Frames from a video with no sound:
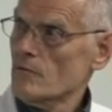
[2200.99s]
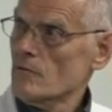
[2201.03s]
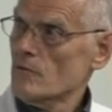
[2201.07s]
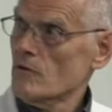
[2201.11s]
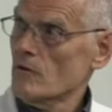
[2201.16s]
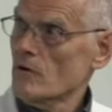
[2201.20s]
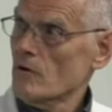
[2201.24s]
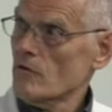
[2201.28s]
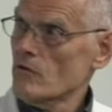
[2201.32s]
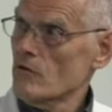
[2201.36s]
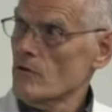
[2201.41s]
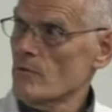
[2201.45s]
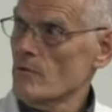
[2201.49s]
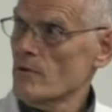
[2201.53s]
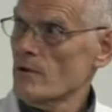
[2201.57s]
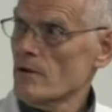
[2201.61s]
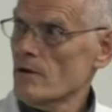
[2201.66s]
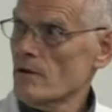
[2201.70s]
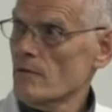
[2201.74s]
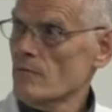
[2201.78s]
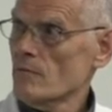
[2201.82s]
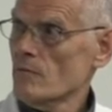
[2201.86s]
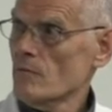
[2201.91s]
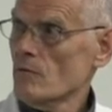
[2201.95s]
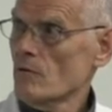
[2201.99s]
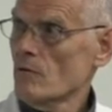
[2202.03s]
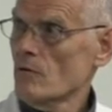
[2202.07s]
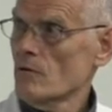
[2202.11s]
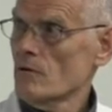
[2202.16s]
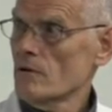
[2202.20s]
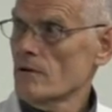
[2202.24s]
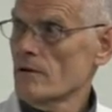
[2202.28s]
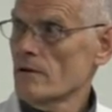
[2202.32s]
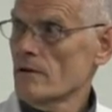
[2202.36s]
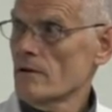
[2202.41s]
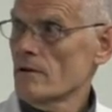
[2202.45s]
Tularemia,
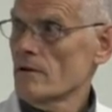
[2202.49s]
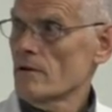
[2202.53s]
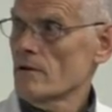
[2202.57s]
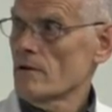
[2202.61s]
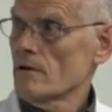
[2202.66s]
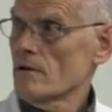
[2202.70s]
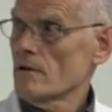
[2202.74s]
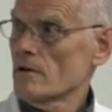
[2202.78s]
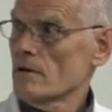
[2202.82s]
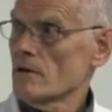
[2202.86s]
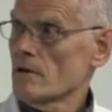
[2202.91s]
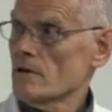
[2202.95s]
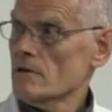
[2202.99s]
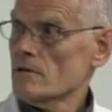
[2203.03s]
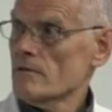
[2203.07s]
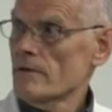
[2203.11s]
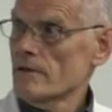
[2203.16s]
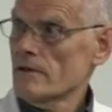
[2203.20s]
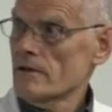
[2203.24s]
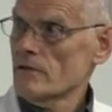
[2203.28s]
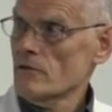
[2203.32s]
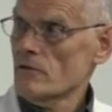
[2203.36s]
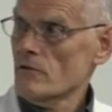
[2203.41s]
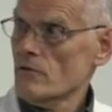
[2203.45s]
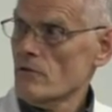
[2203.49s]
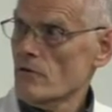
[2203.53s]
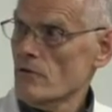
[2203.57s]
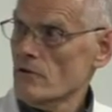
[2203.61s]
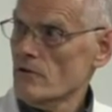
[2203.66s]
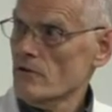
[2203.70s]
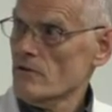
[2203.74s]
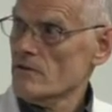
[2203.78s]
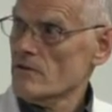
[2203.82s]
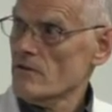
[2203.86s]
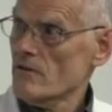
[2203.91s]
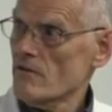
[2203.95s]
only 20 to
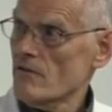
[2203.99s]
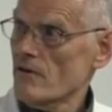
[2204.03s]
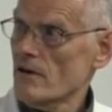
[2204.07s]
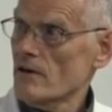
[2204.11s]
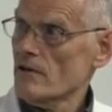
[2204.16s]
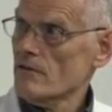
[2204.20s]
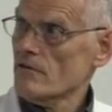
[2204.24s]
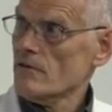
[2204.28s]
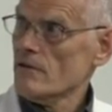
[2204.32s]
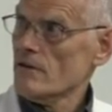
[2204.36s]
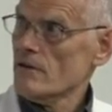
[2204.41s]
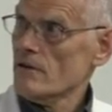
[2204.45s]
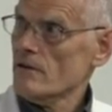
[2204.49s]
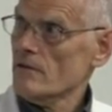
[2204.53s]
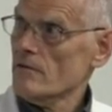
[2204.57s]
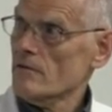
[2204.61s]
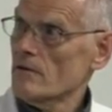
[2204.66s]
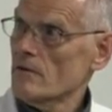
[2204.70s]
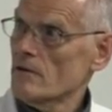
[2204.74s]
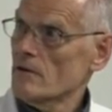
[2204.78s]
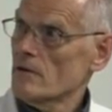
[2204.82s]
35 there.